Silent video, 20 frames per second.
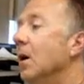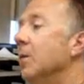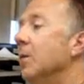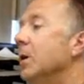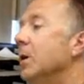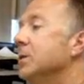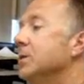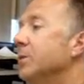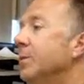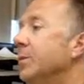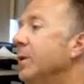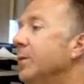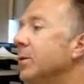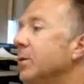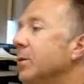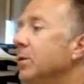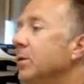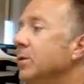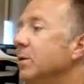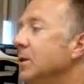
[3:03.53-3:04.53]
Also,
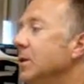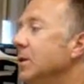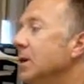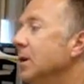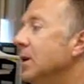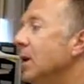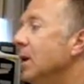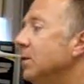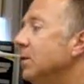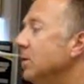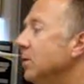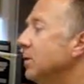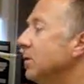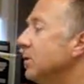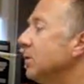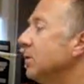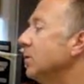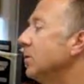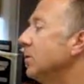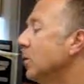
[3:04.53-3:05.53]
people are using DNA to
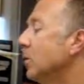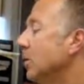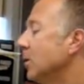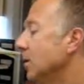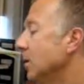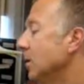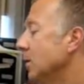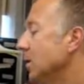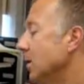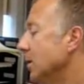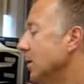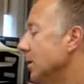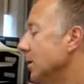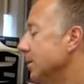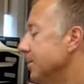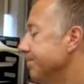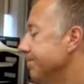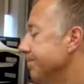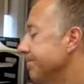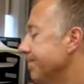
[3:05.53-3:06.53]
store
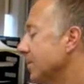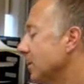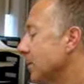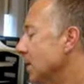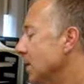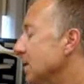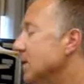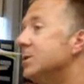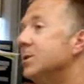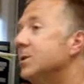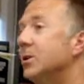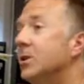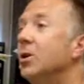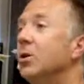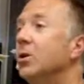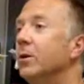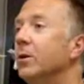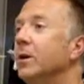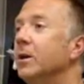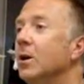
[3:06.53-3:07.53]

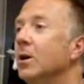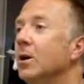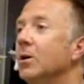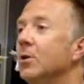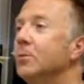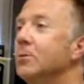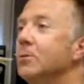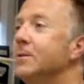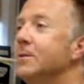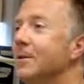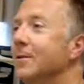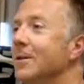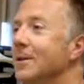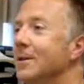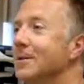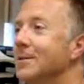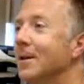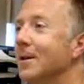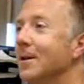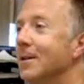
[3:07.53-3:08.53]
security codes and
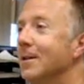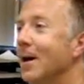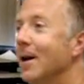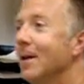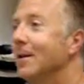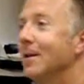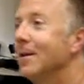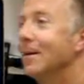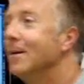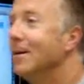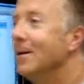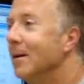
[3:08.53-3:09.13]
things like that.